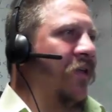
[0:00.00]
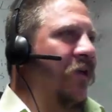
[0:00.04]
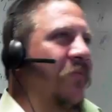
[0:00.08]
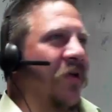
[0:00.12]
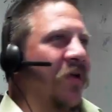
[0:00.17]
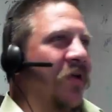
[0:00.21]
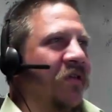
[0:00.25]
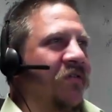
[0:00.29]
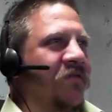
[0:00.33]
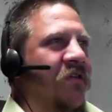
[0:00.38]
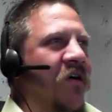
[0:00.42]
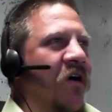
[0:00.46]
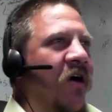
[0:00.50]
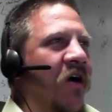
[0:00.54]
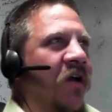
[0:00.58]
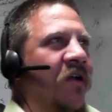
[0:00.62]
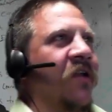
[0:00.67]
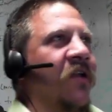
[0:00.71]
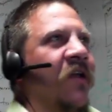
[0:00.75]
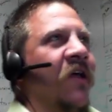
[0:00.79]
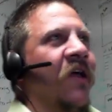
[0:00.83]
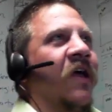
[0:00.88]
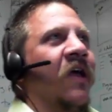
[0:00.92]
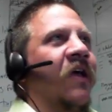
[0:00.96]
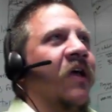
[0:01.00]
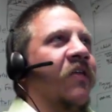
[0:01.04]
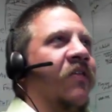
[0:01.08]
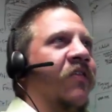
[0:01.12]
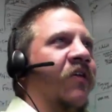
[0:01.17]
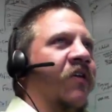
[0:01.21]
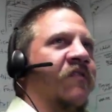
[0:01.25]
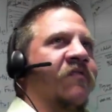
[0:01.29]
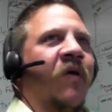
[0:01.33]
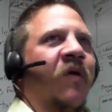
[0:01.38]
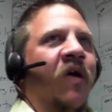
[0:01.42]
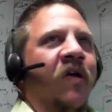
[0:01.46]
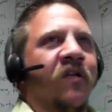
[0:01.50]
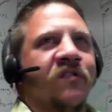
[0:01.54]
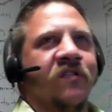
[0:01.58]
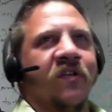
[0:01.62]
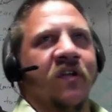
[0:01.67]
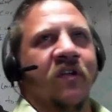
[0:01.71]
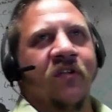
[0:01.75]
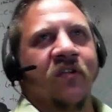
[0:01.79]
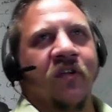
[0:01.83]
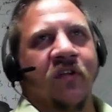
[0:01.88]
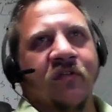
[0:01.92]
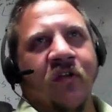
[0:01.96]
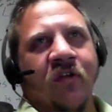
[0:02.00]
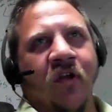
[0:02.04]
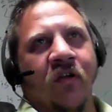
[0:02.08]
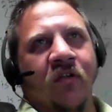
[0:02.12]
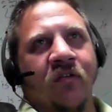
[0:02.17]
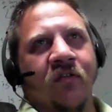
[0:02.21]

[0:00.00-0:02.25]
I mean, it's gone. The explosion just